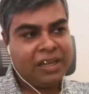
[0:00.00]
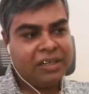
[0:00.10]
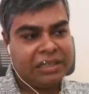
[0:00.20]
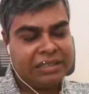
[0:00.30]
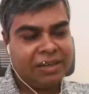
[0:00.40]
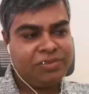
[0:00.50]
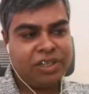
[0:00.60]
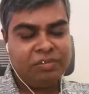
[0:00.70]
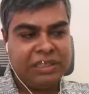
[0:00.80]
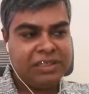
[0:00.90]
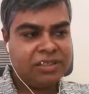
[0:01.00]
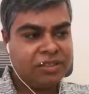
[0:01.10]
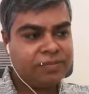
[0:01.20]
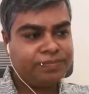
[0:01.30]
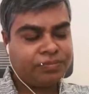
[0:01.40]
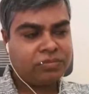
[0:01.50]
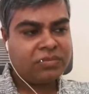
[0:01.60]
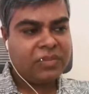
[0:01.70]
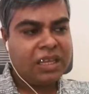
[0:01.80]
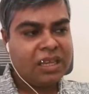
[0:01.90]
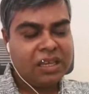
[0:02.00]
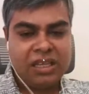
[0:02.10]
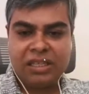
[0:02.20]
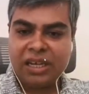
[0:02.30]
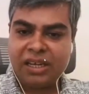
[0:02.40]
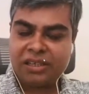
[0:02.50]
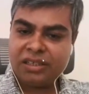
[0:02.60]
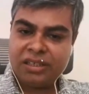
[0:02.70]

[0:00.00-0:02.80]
Disruption means either